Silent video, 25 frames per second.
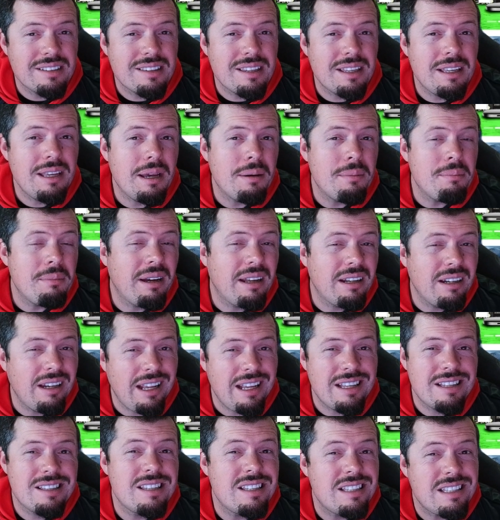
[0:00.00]
the amount of
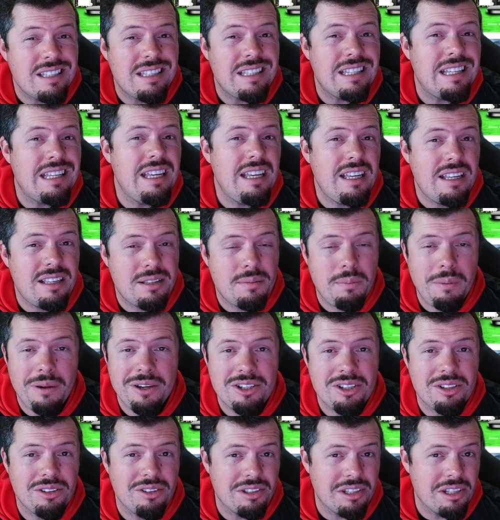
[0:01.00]
SSD
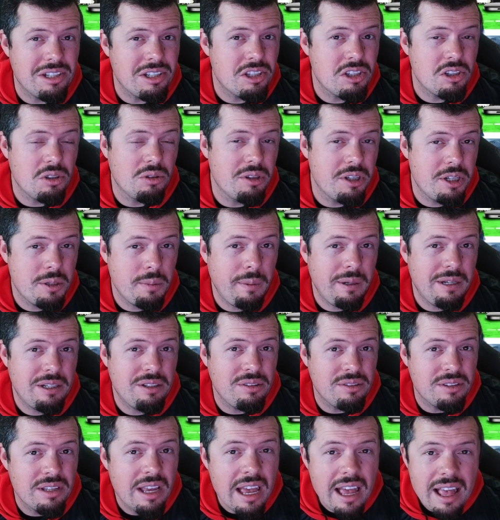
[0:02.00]
specials and storage
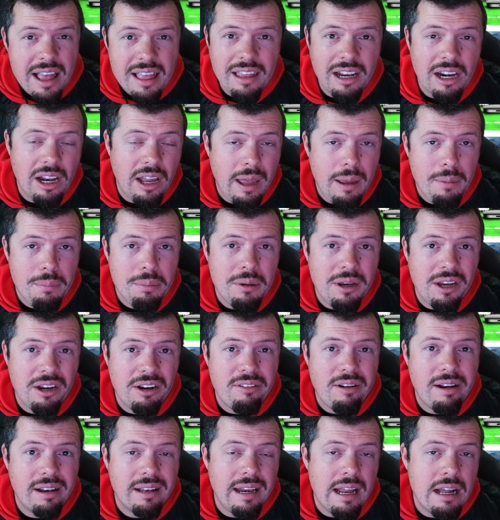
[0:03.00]
specials that are happening
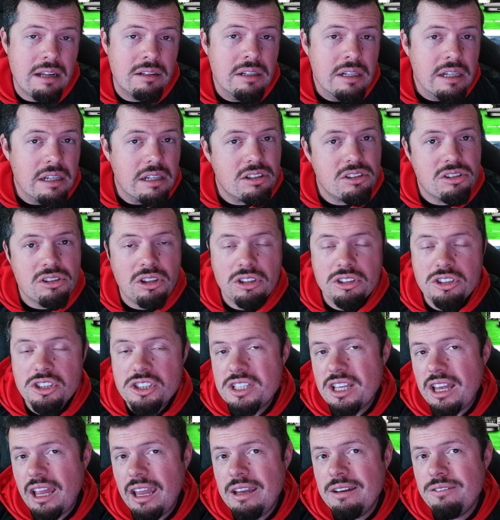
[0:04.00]
right now. It's not
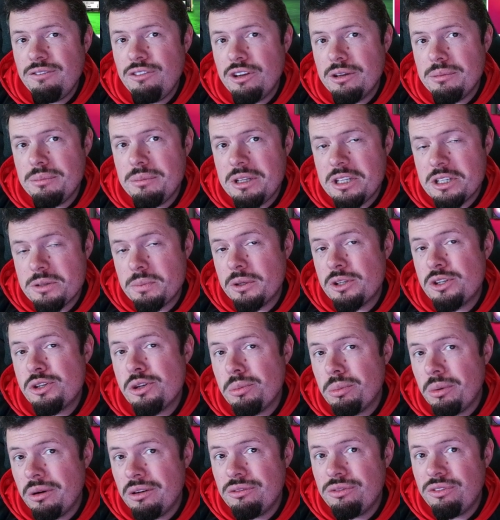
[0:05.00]
just NVMe's but
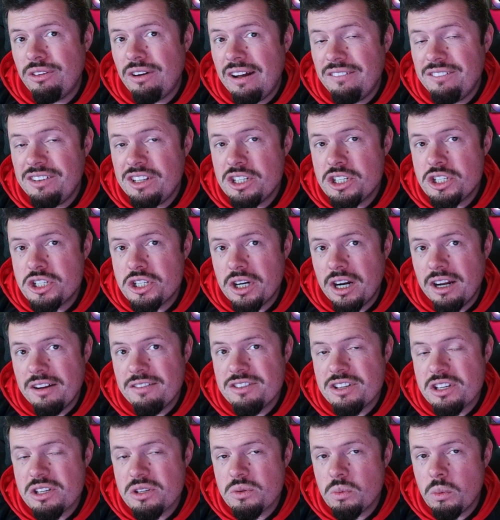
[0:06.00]
2.5 inch
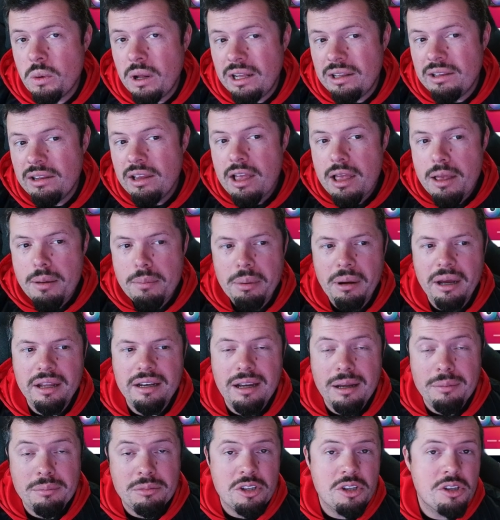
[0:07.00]
drives as well, but
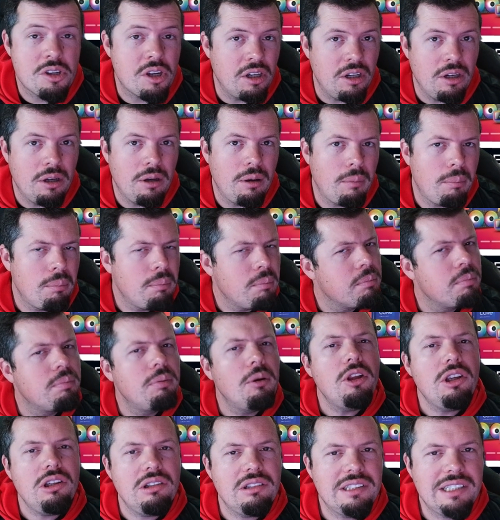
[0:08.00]
I'm just going to
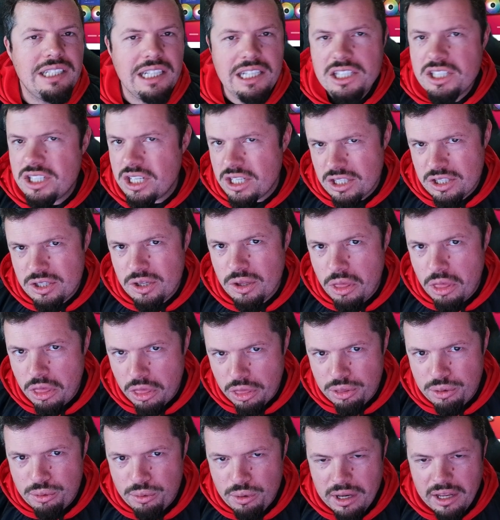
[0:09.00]
pull your attention to
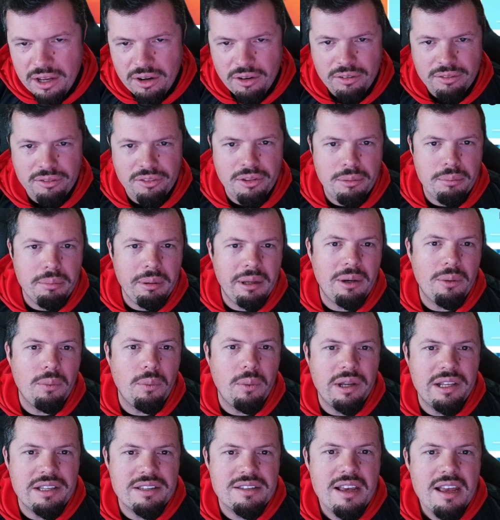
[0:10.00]
three of the better
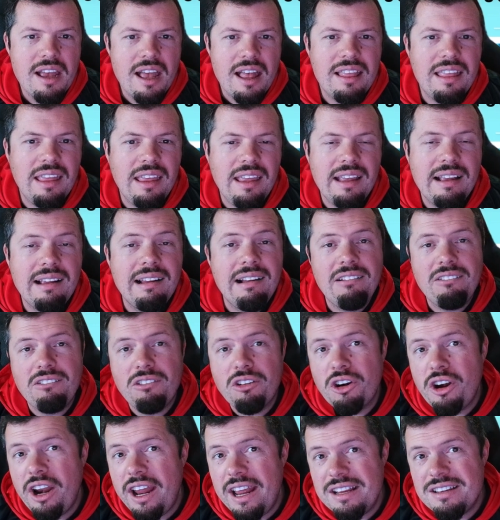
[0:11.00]
ones. The
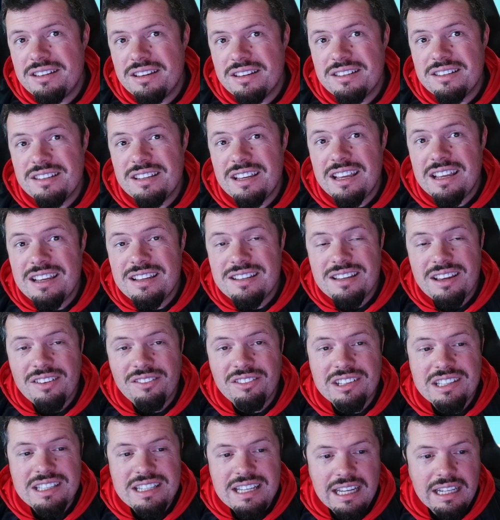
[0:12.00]
Crass
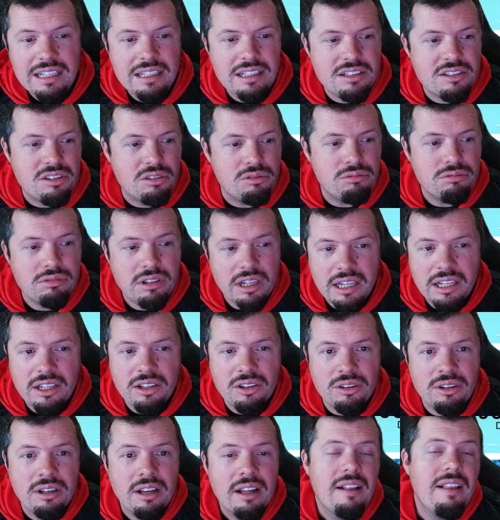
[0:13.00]
C710 is a really
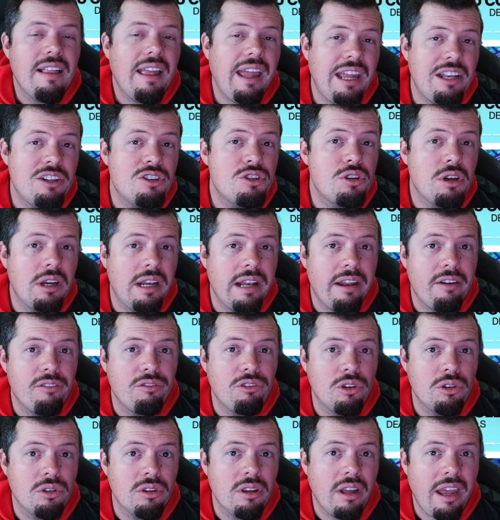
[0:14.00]
good entry
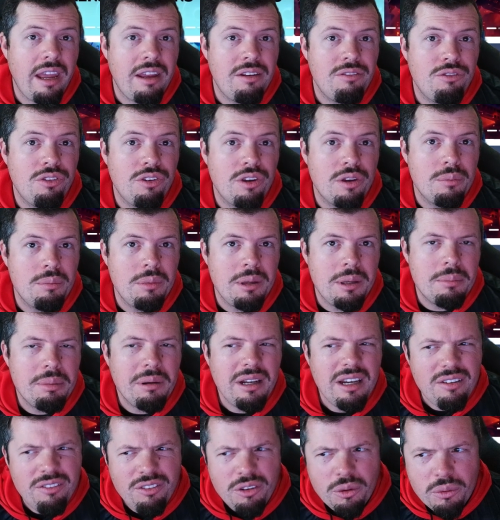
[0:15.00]
level NVMe, but if